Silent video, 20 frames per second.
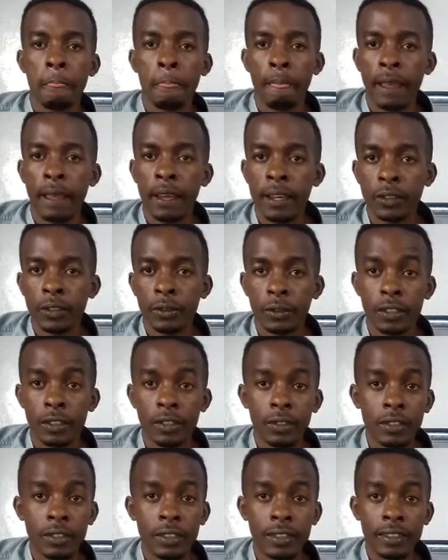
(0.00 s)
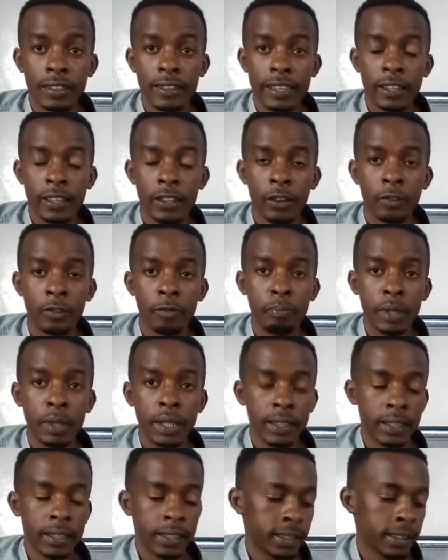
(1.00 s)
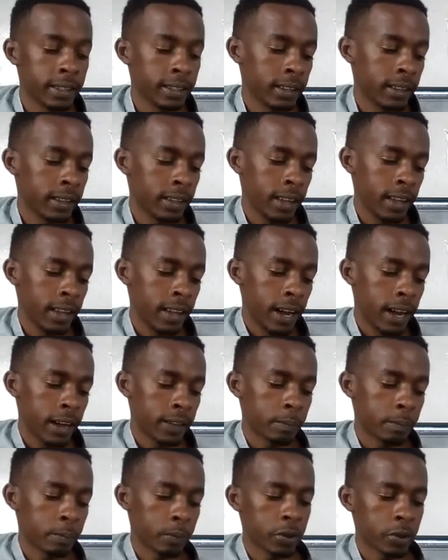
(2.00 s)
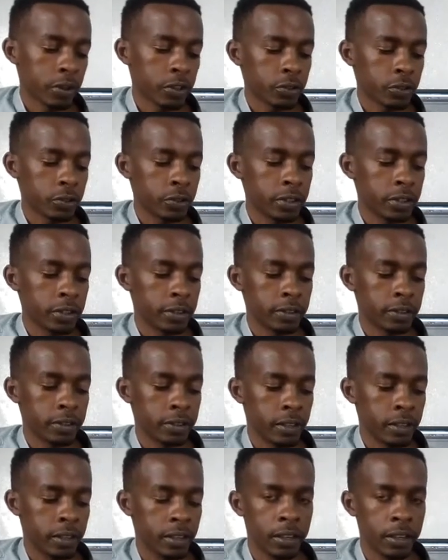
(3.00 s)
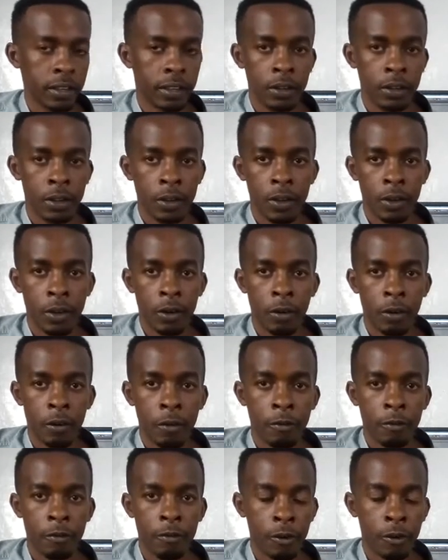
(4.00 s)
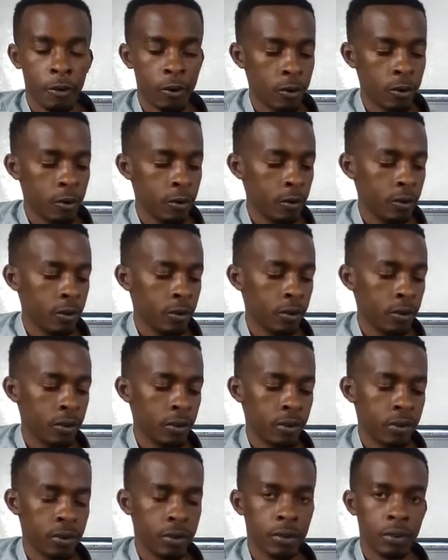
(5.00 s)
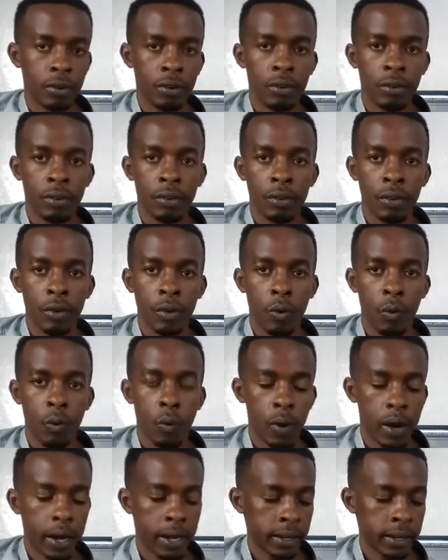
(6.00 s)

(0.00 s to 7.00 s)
So this song is in the key of B, and the progression is 4, 1,